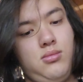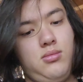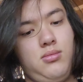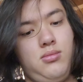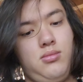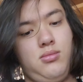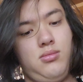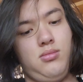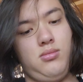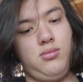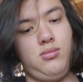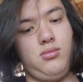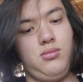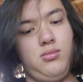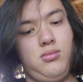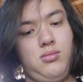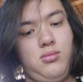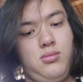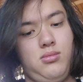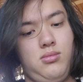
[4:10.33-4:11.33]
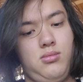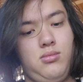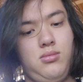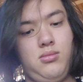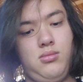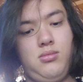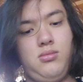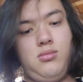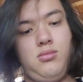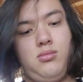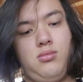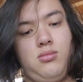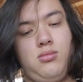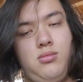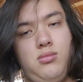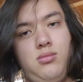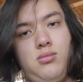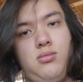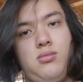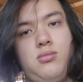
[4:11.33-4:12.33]

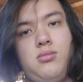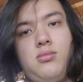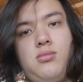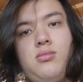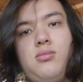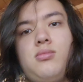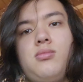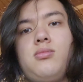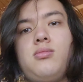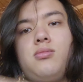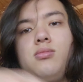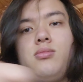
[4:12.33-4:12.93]
Nothing is said.